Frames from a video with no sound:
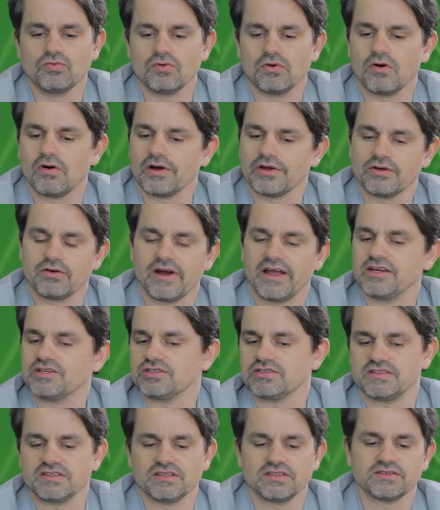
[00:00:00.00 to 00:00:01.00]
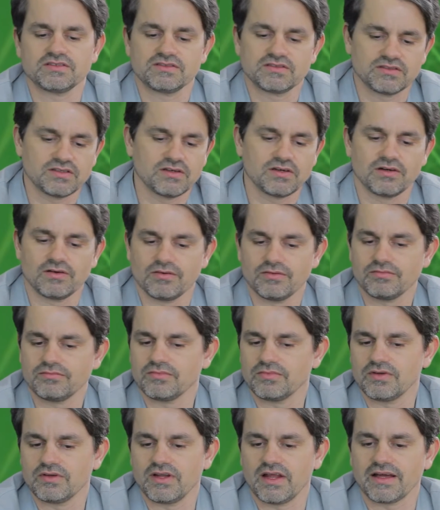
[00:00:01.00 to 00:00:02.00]
or your agency is
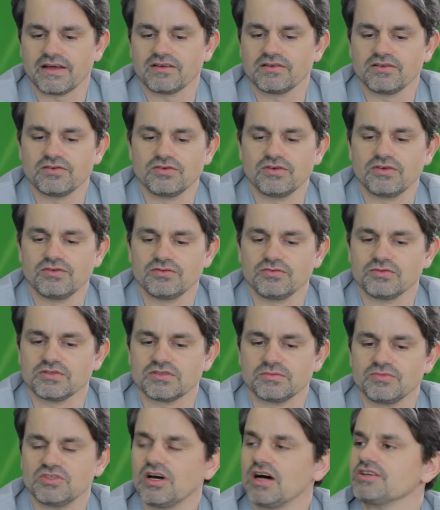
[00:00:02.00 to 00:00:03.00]
doing some